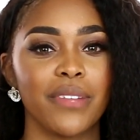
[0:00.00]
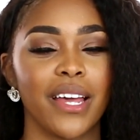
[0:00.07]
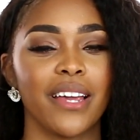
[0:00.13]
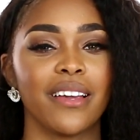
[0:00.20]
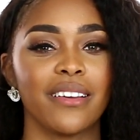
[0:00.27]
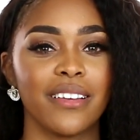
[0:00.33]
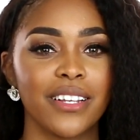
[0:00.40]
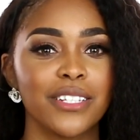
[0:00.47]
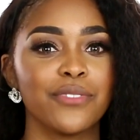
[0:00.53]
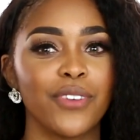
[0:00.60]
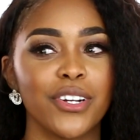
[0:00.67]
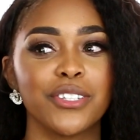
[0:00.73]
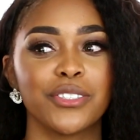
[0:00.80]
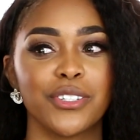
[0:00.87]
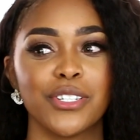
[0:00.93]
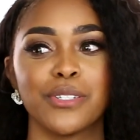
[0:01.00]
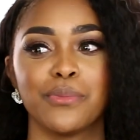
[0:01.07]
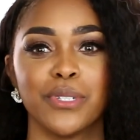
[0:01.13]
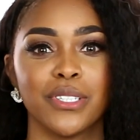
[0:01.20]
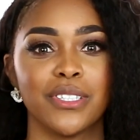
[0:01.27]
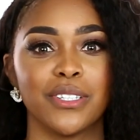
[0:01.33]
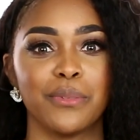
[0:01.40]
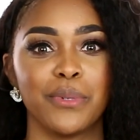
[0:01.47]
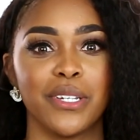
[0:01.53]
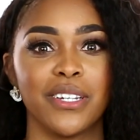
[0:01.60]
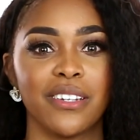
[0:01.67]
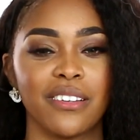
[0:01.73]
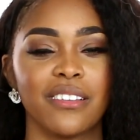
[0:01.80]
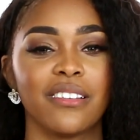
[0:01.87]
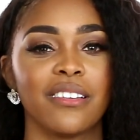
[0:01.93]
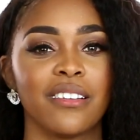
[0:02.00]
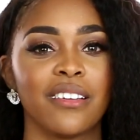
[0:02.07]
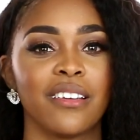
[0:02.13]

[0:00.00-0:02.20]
like his first Christmas to be good.